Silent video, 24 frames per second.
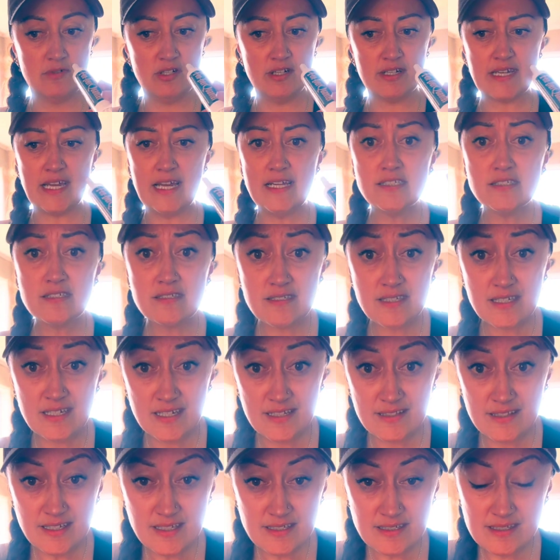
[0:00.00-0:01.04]
Like
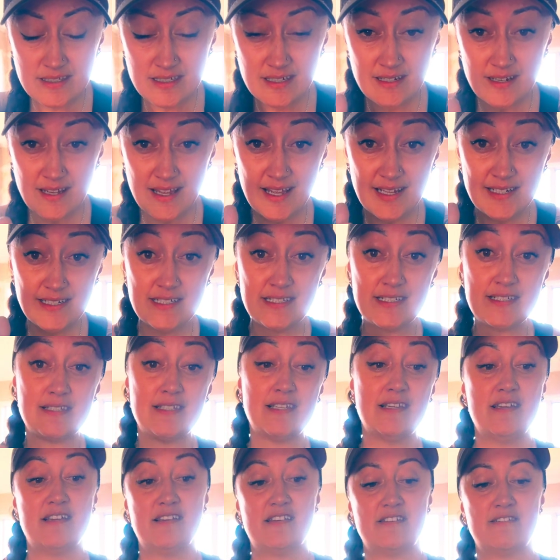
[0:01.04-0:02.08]
aniseed. That's it,
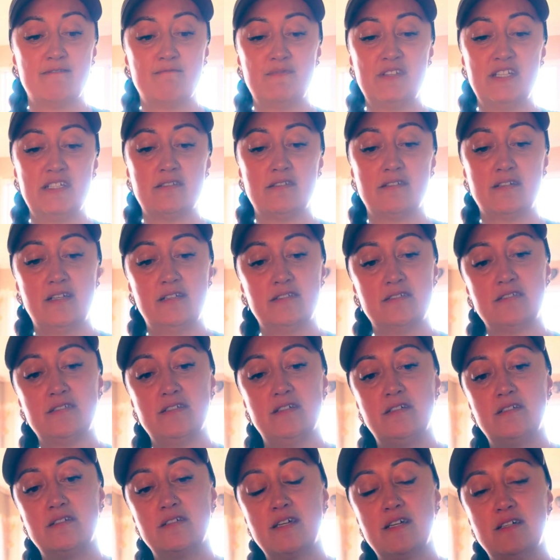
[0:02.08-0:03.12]
aniseed. Tastes like
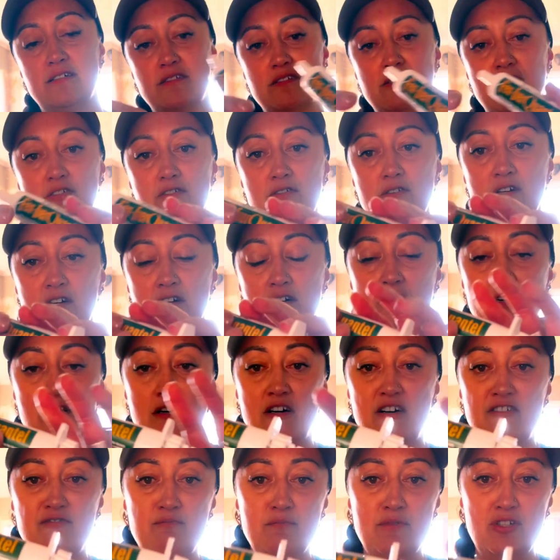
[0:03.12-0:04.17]
aniseed. Okay, so
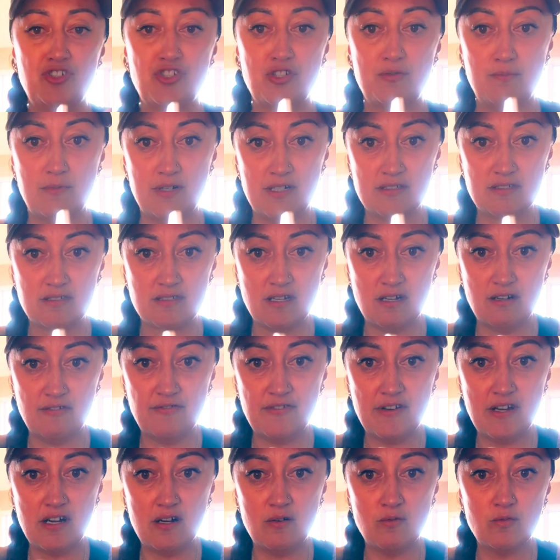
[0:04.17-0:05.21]
I've measured
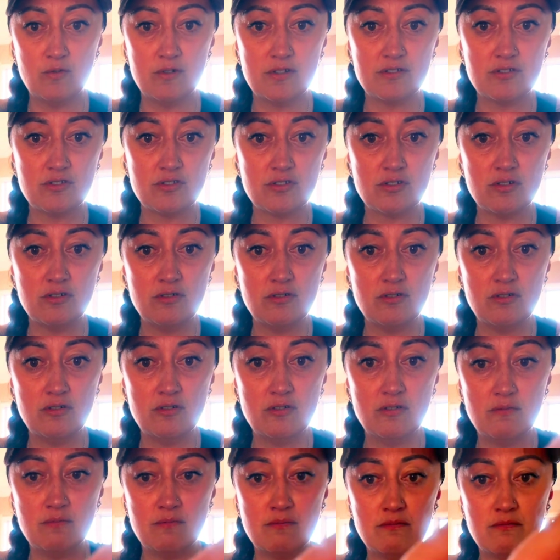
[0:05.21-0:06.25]
myself out with
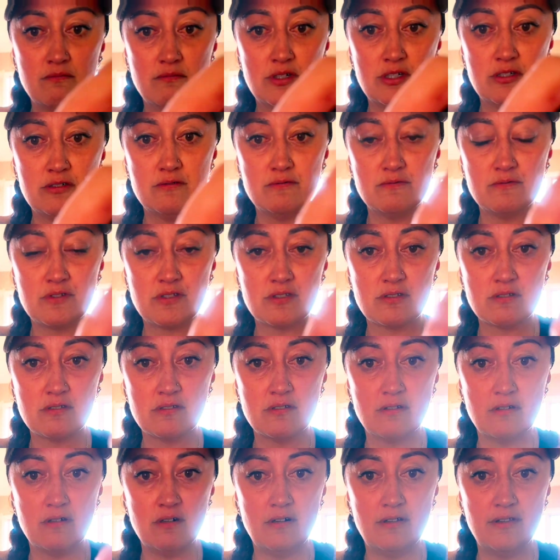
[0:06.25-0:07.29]
2 mils
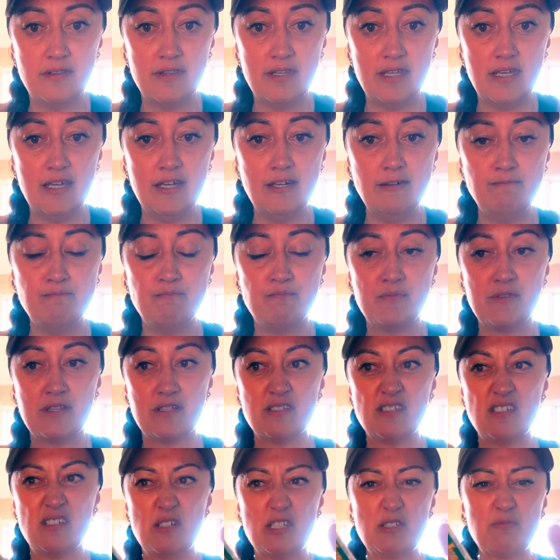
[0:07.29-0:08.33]
on there.
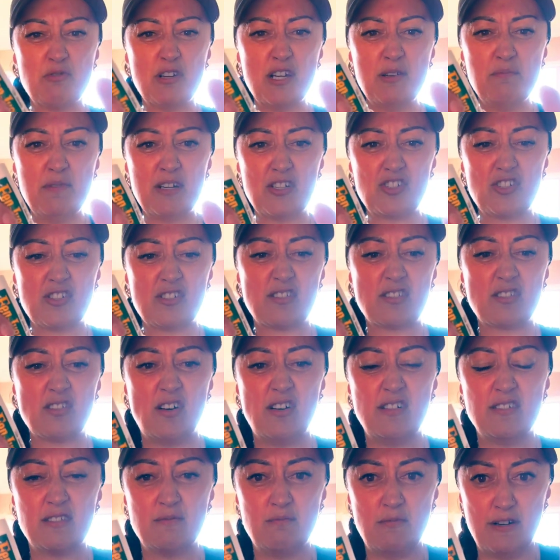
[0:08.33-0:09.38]
So it's pretty much the
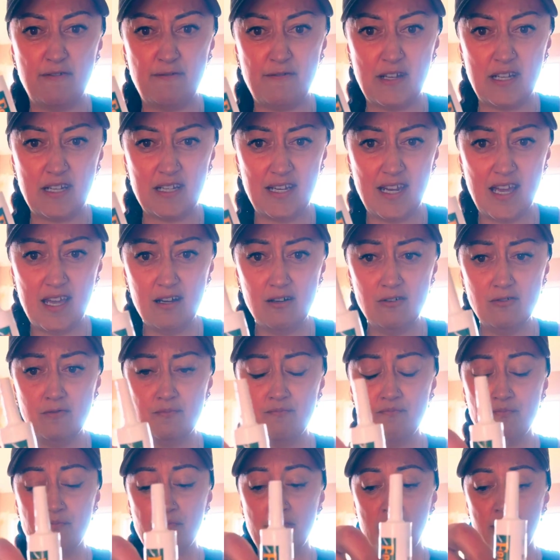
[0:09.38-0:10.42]
size of my
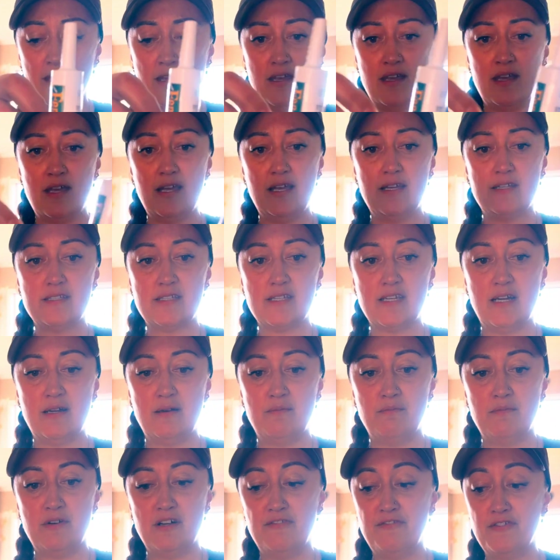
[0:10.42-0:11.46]
fingernail. And
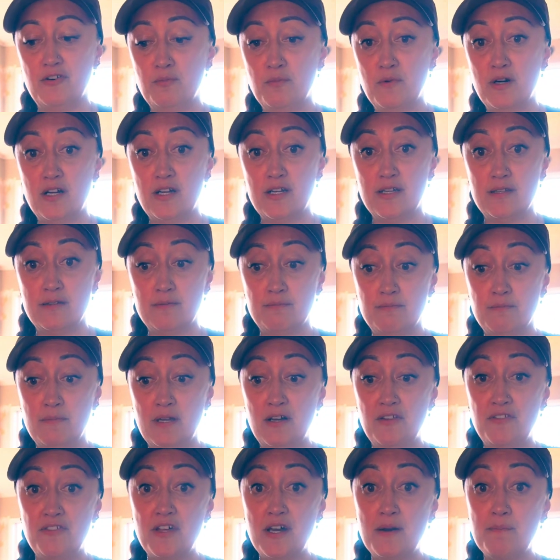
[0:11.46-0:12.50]
I fill my
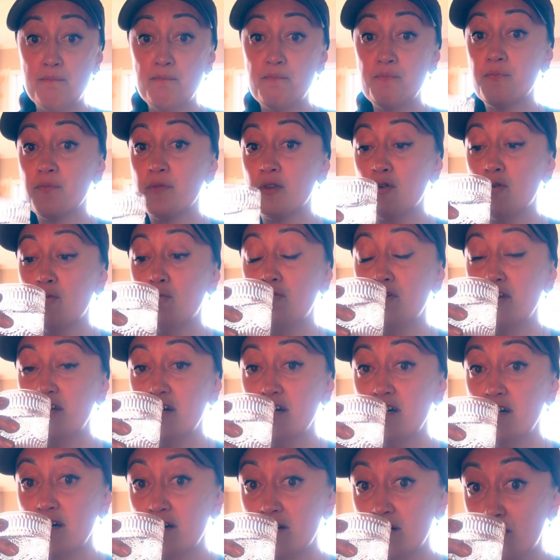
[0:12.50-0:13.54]
mouth up with
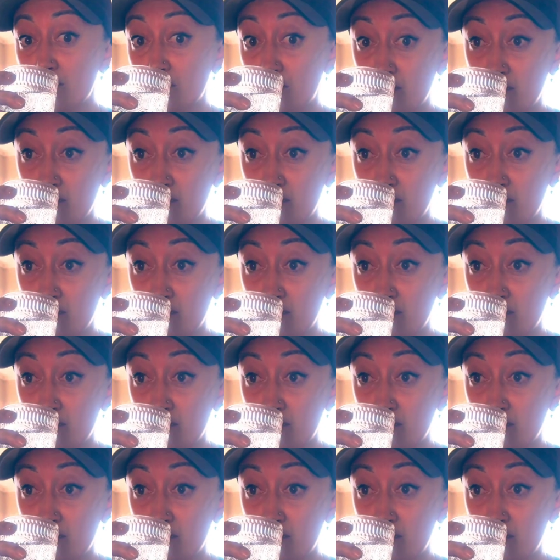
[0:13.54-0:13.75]
water.